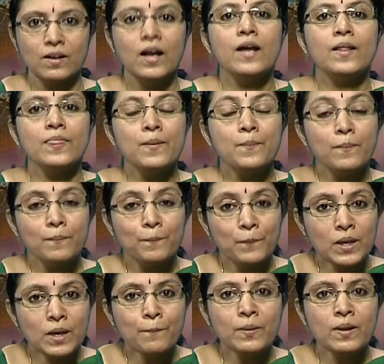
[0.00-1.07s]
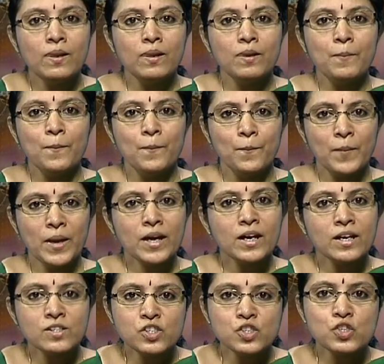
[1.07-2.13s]
The people may
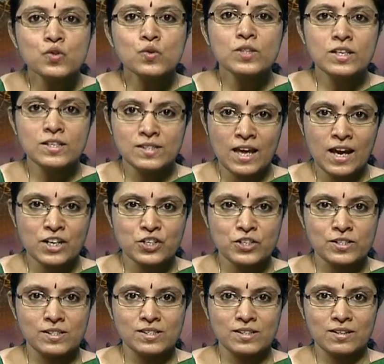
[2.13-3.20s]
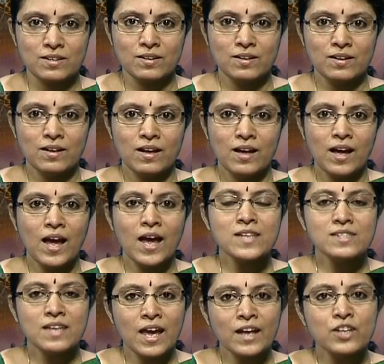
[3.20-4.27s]
construe these actions as
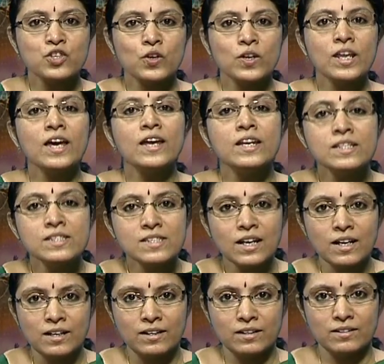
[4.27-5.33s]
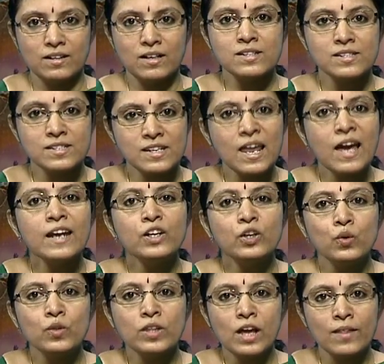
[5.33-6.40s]
actually an insult, a slight to
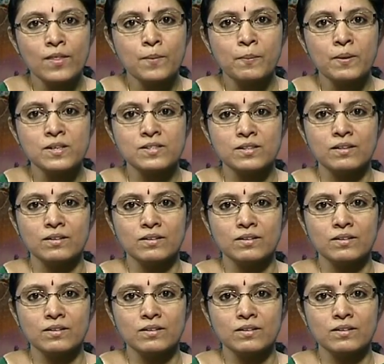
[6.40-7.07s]
the other person.